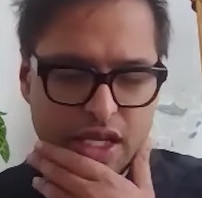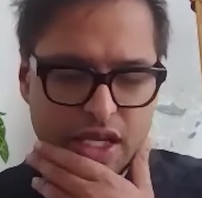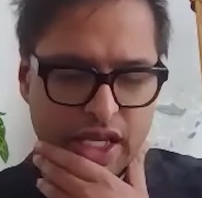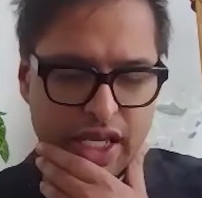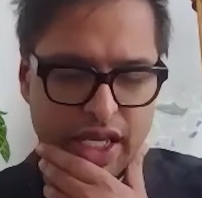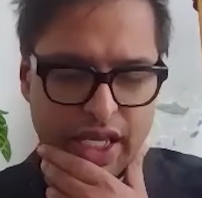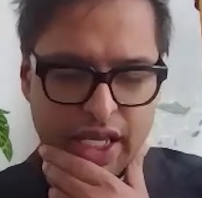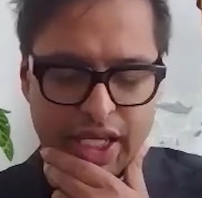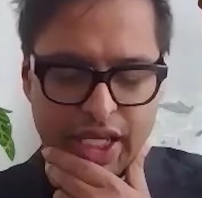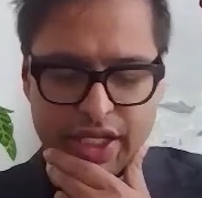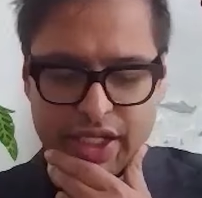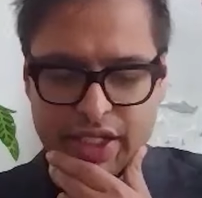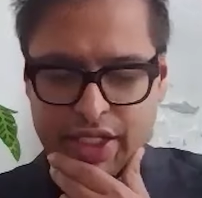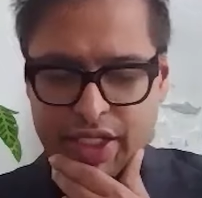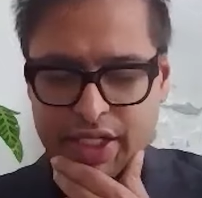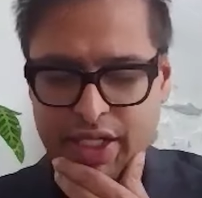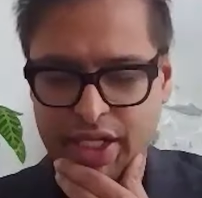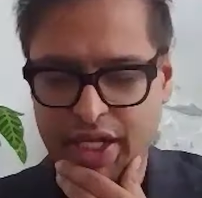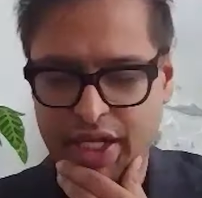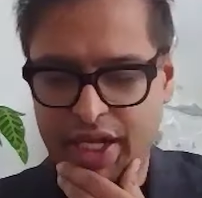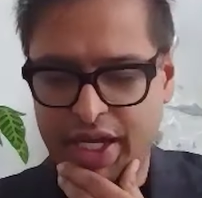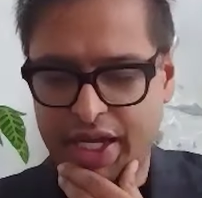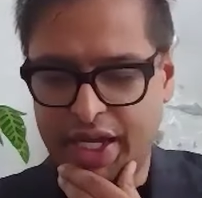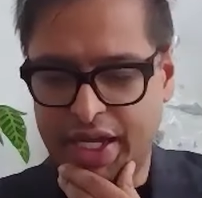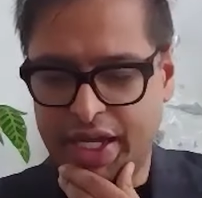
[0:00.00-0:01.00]
in
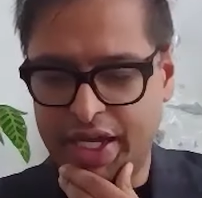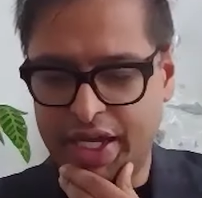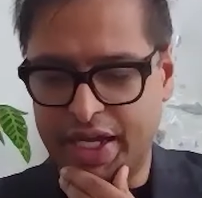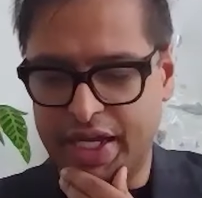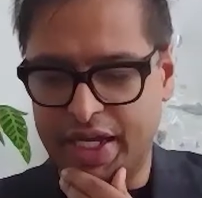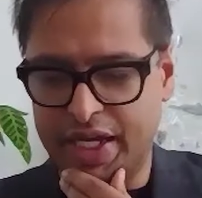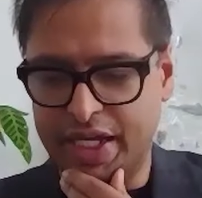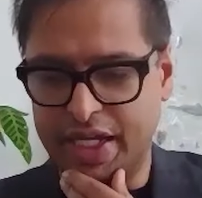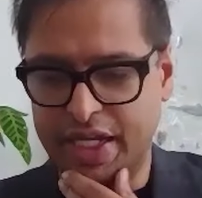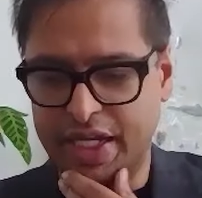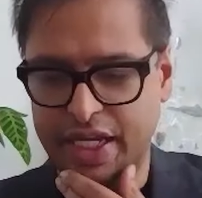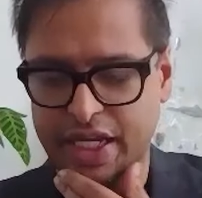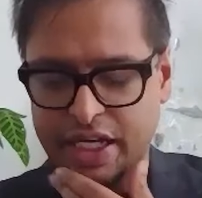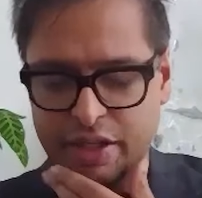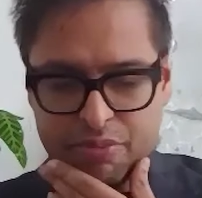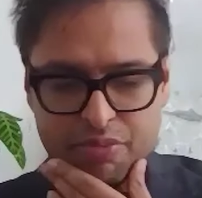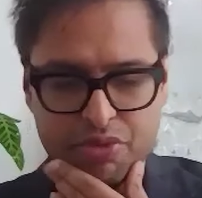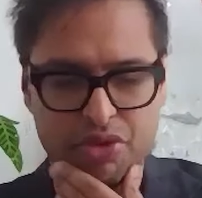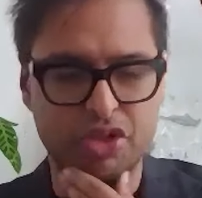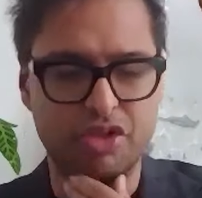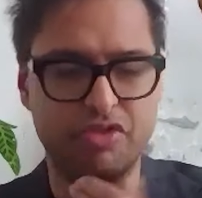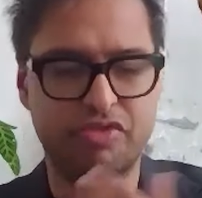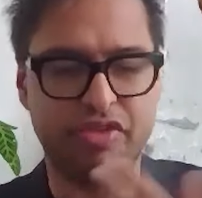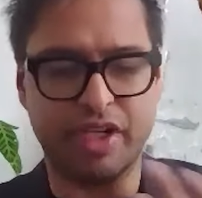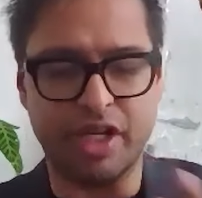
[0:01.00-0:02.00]

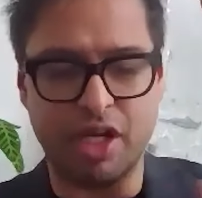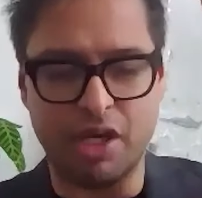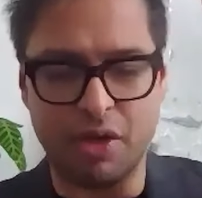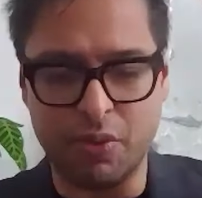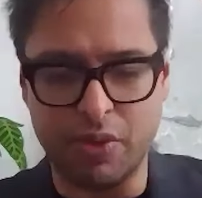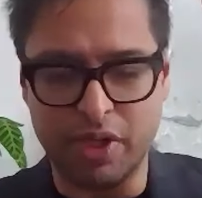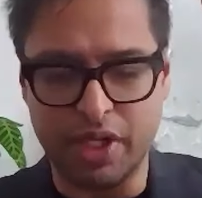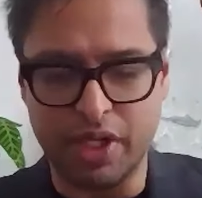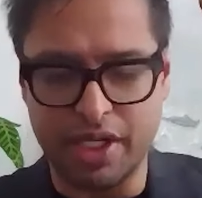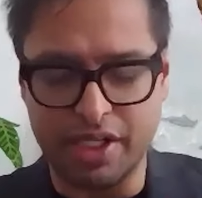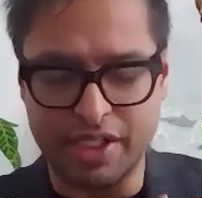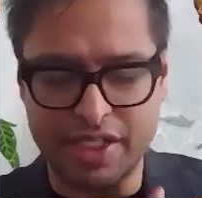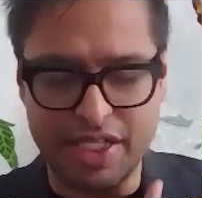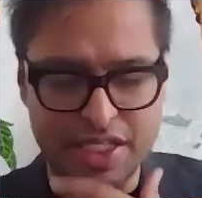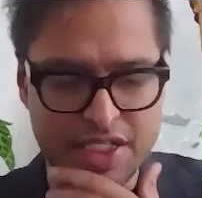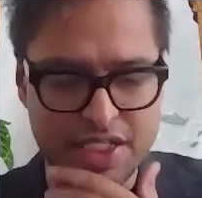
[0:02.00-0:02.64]
improving our world.